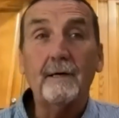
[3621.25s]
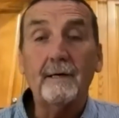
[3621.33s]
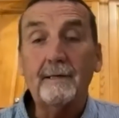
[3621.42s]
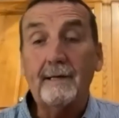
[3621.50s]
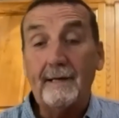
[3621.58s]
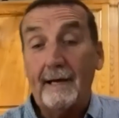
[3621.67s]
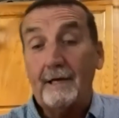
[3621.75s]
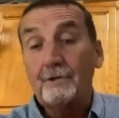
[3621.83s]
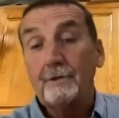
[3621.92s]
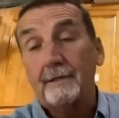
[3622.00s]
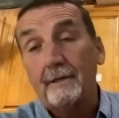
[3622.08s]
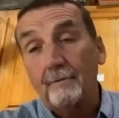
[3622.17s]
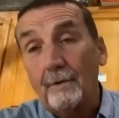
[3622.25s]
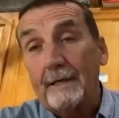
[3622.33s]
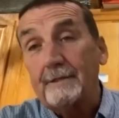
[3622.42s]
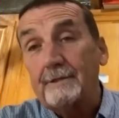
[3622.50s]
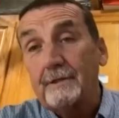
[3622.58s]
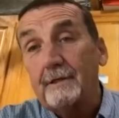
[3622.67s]
And they actually
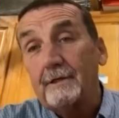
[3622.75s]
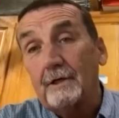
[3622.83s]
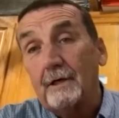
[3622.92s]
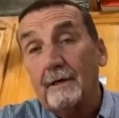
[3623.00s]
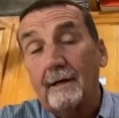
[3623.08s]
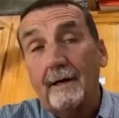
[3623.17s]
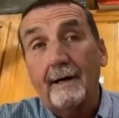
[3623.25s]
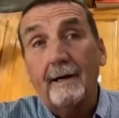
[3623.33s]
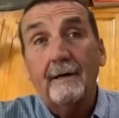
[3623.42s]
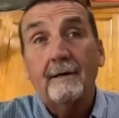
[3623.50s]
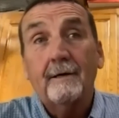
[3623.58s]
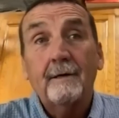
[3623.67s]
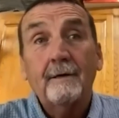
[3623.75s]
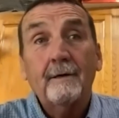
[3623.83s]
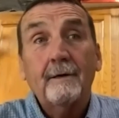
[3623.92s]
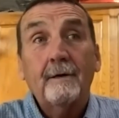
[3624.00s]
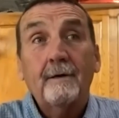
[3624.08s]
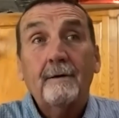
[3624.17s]
arrested a young guy
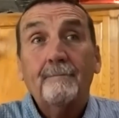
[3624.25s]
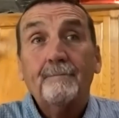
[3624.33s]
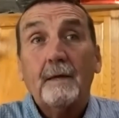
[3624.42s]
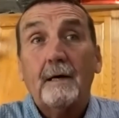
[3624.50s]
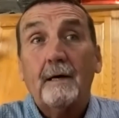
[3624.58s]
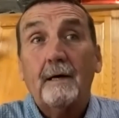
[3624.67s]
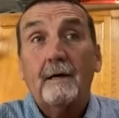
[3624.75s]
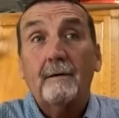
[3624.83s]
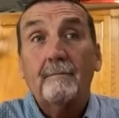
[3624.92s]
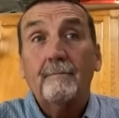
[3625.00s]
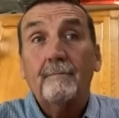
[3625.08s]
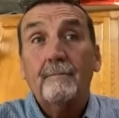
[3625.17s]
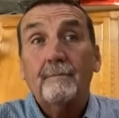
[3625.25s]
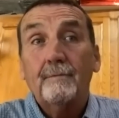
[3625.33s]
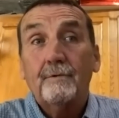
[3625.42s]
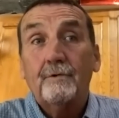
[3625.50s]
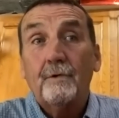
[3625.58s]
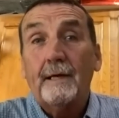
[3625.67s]
um,
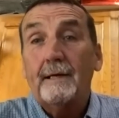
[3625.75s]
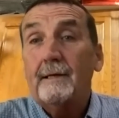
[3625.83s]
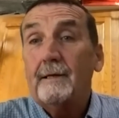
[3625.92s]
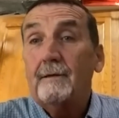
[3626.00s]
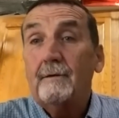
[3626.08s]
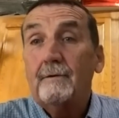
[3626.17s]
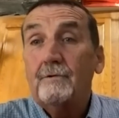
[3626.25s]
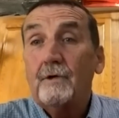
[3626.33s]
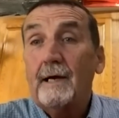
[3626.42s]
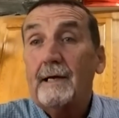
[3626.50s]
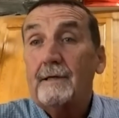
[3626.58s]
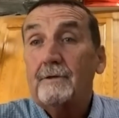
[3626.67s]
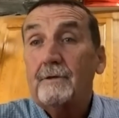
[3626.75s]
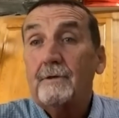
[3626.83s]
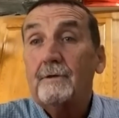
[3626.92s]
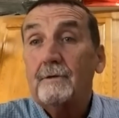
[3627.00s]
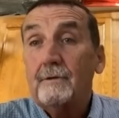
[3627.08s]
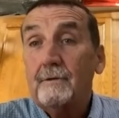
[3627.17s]
threatening, trying
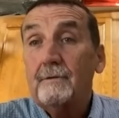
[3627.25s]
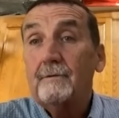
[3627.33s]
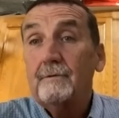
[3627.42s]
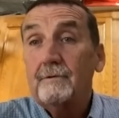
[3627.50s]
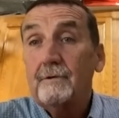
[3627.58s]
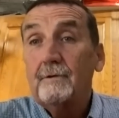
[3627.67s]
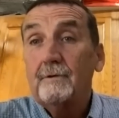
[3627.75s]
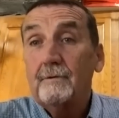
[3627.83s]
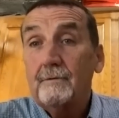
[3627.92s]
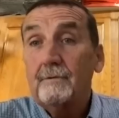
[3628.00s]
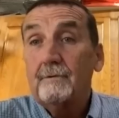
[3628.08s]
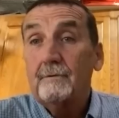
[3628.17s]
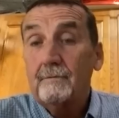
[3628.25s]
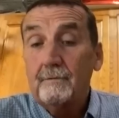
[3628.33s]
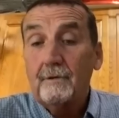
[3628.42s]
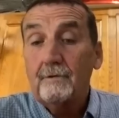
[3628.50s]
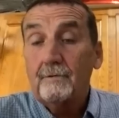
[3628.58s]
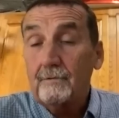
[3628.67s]
to to
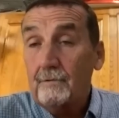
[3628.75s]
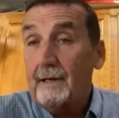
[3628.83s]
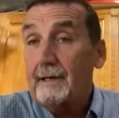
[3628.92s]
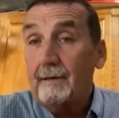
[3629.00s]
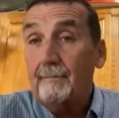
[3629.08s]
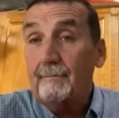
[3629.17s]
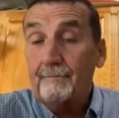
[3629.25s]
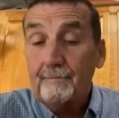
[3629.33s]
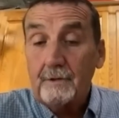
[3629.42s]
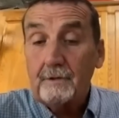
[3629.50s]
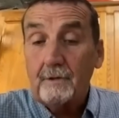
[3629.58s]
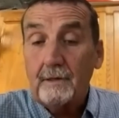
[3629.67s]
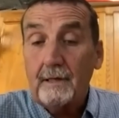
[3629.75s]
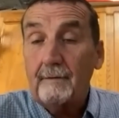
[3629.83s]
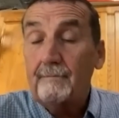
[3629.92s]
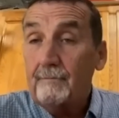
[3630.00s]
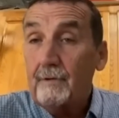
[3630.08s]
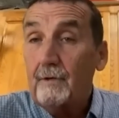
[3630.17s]
to threaten him. So
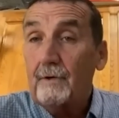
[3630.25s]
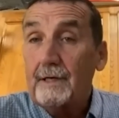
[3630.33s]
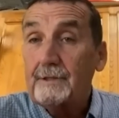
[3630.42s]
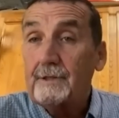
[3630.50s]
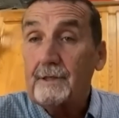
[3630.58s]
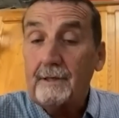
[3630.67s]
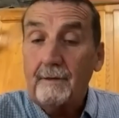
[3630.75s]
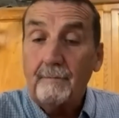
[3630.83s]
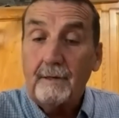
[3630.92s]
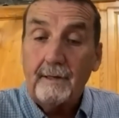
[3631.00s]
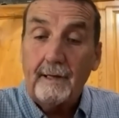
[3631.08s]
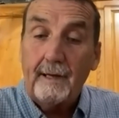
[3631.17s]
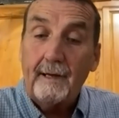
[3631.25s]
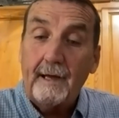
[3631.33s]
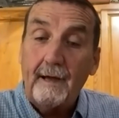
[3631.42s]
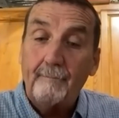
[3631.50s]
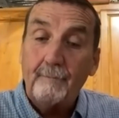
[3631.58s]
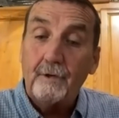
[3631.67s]
they arrested him, and that
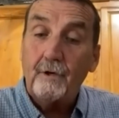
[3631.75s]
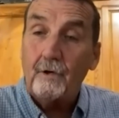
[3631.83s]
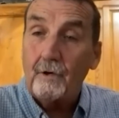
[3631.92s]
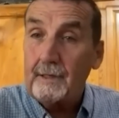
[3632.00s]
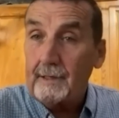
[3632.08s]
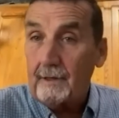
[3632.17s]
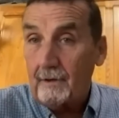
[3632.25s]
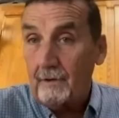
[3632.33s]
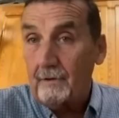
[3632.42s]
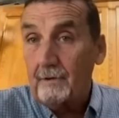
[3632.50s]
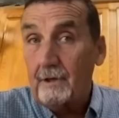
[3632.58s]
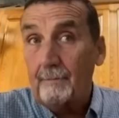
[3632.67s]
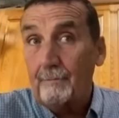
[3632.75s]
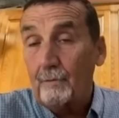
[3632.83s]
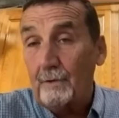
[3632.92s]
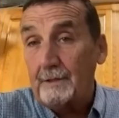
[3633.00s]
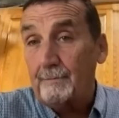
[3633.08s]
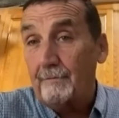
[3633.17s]
happened early on, a couple of
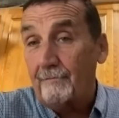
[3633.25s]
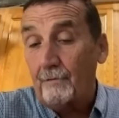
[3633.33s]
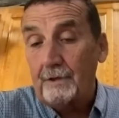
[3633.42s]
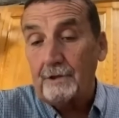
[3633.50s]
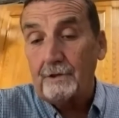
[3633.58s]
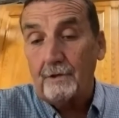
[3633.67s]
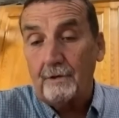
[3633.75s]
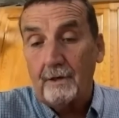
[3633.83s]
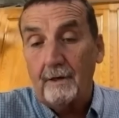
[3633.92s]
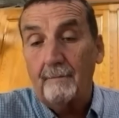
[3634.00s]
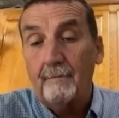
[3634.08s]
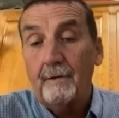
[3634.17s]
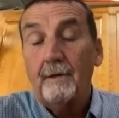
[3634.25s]
weeks before he showed up.